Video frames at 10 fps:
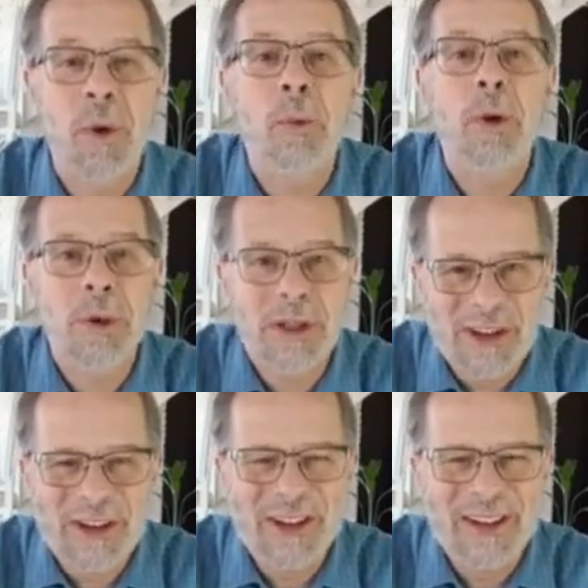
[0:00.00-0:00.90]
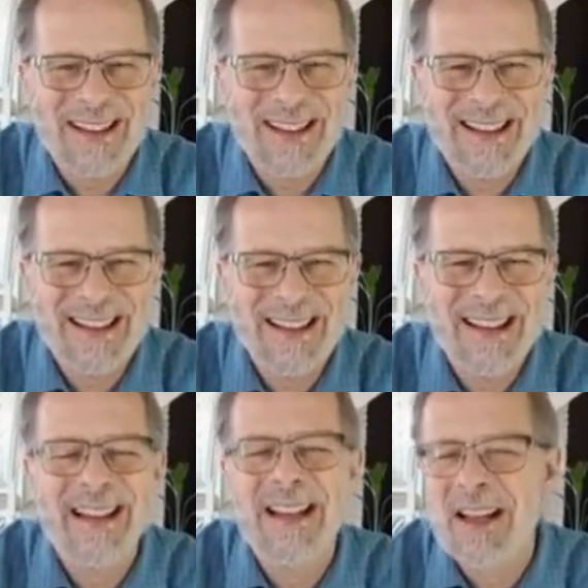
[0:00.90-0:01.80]
What will we learn?
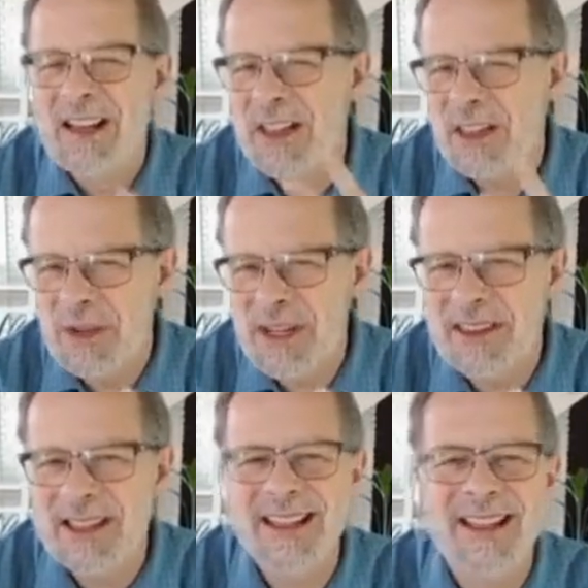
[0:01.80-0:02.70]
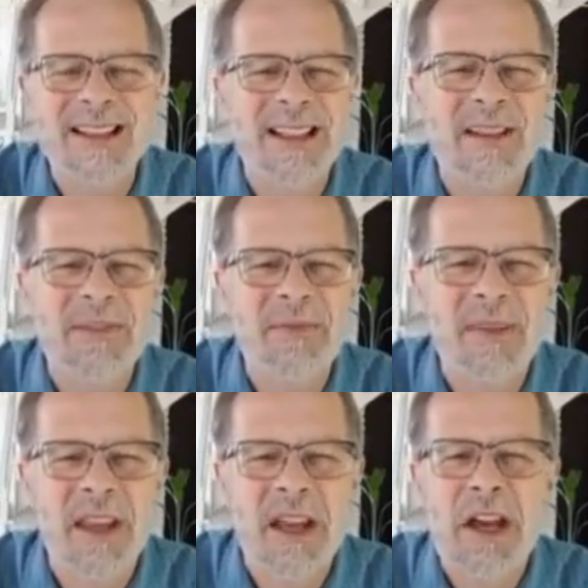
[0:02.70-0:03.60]
3 things.
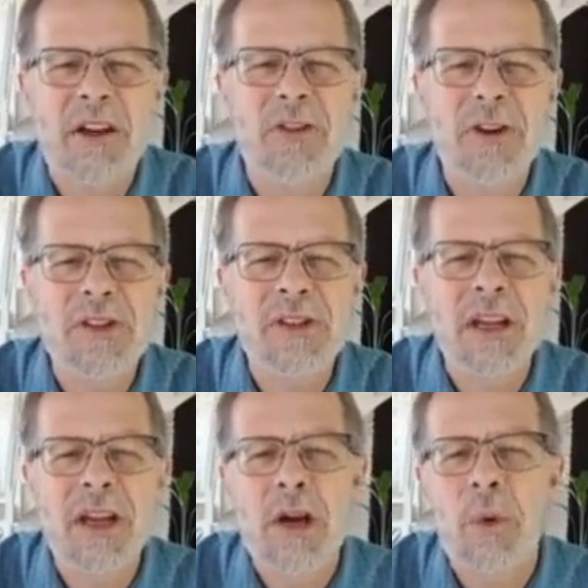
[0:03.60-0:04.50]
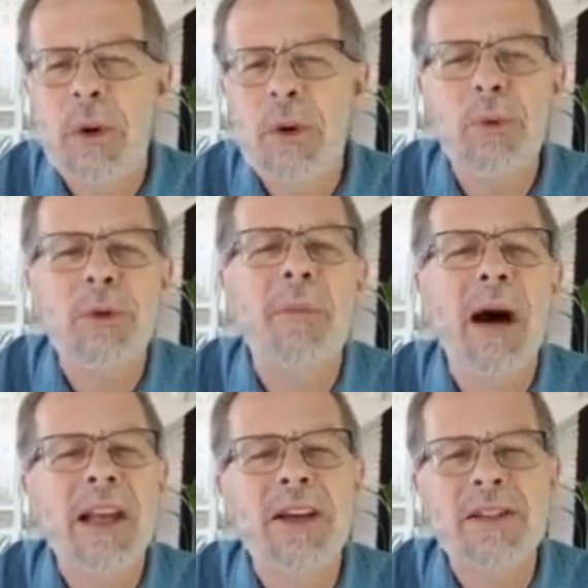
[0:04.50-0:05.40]
First, we will
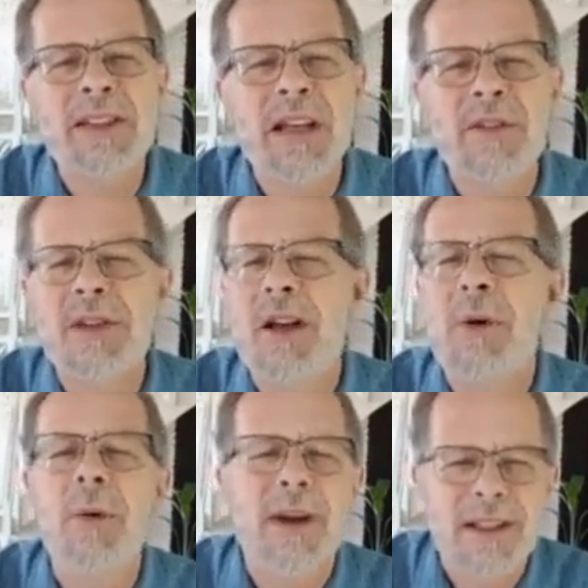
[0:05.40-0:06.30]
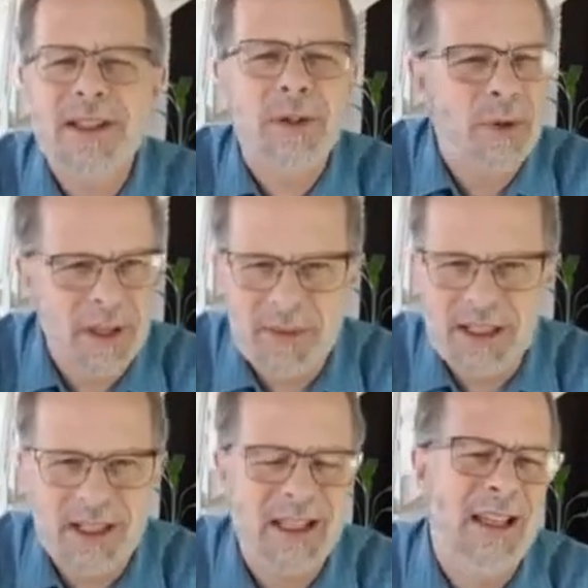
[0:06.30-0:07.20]
remind ourselves, what is
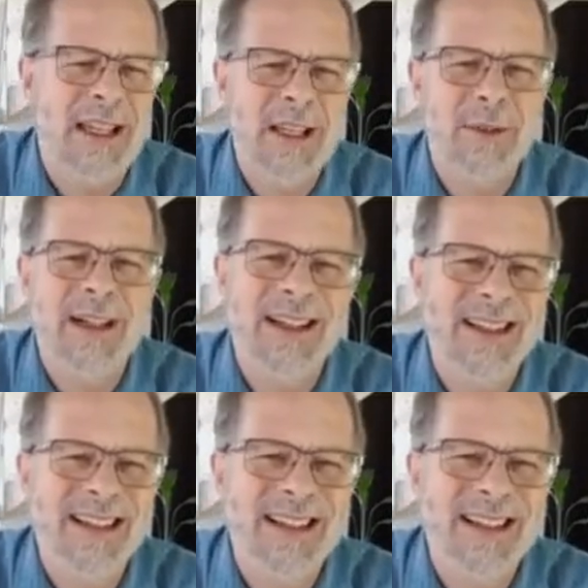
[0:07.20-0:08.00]
arithmetic anyway?